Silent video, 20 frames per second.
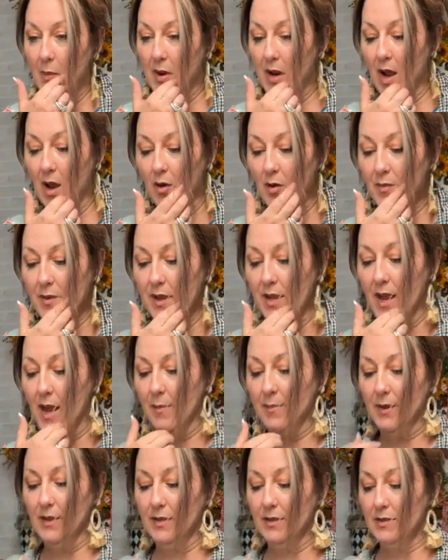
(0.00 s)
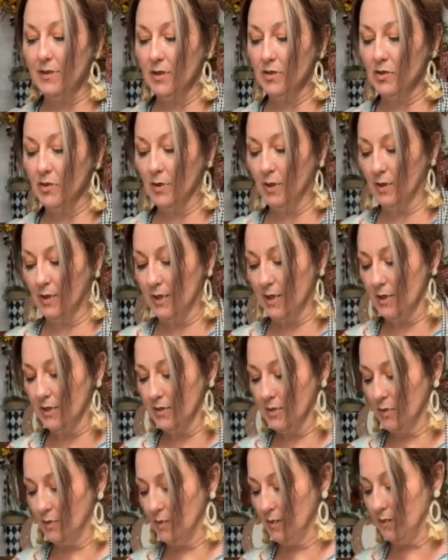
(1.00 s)
But I'll be happy to send you a link
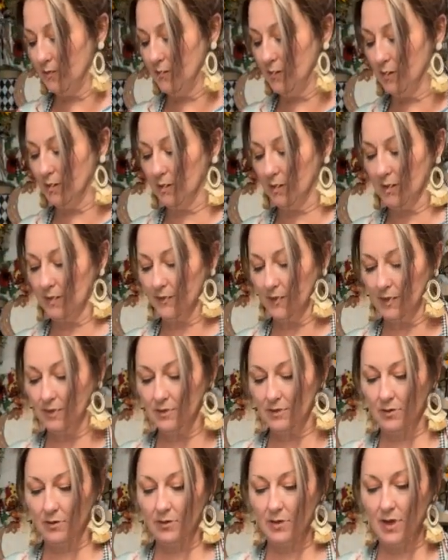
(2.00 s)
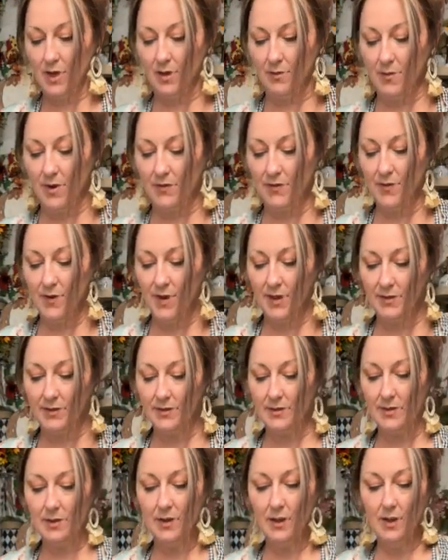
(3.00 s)
to it if you'd love it. Okay, my
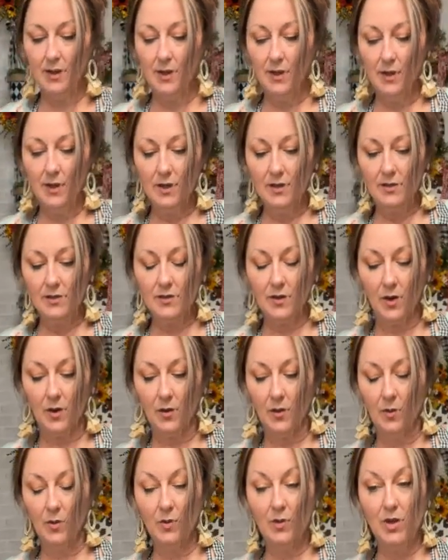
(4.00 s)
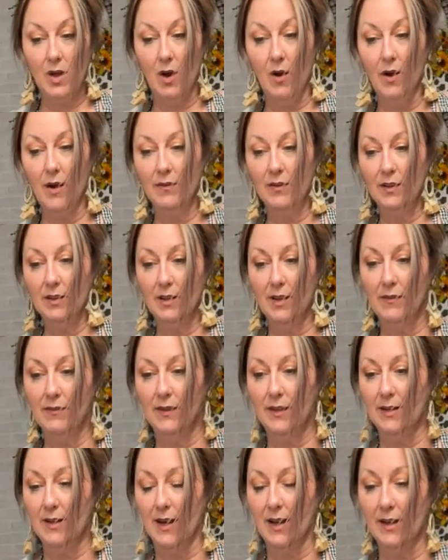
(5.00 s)
friends? So, y'all have a
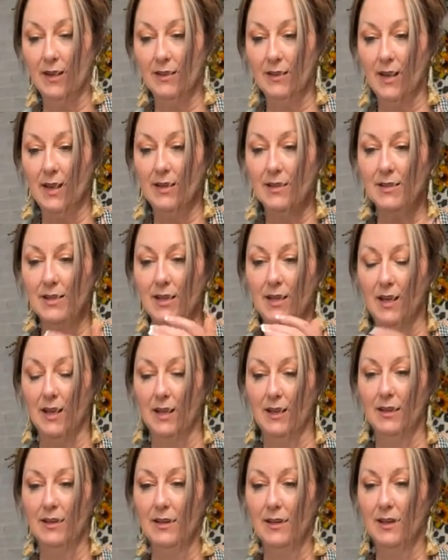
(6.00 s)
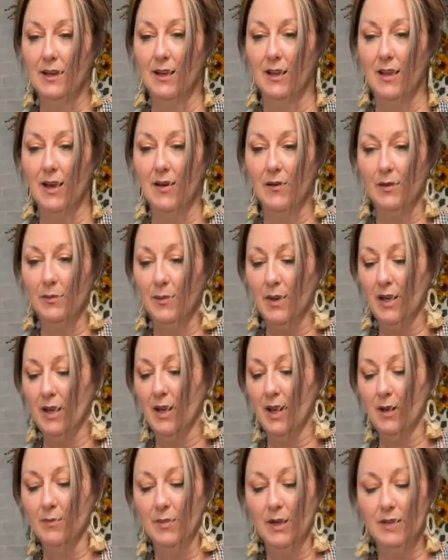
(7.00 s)
lovely night. Thanks again allowing
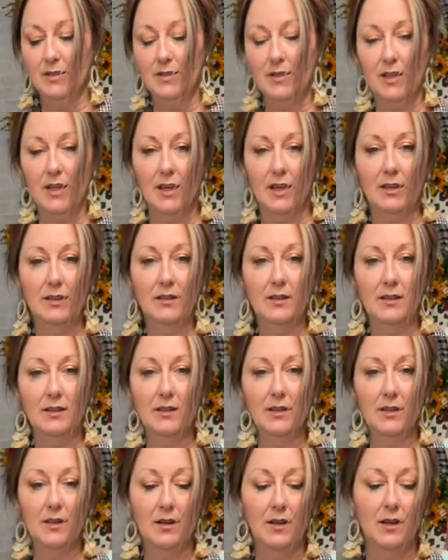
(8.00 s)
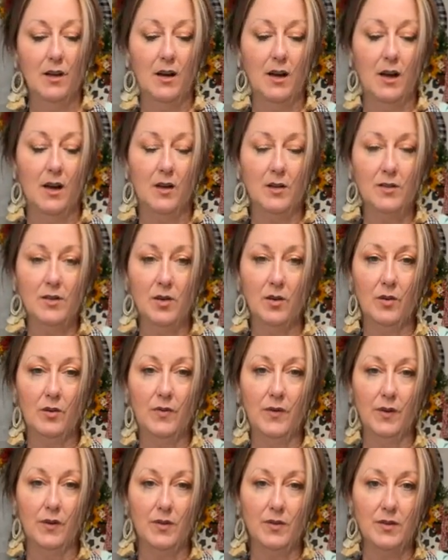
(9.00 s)
me. And my skin also
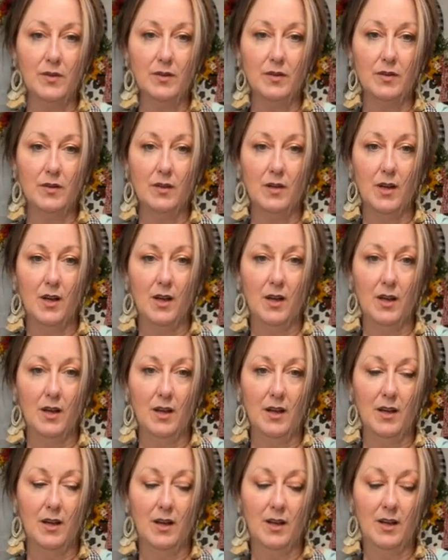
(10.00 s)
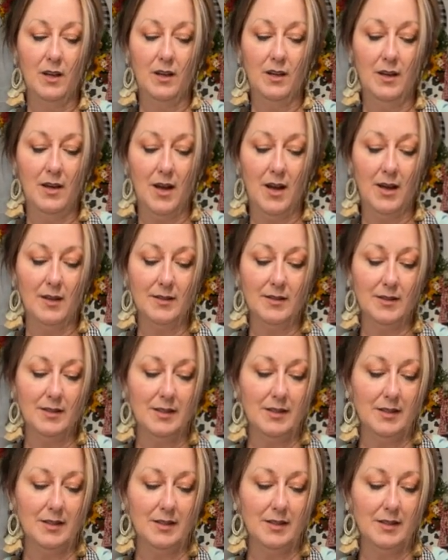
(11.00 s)
feels not,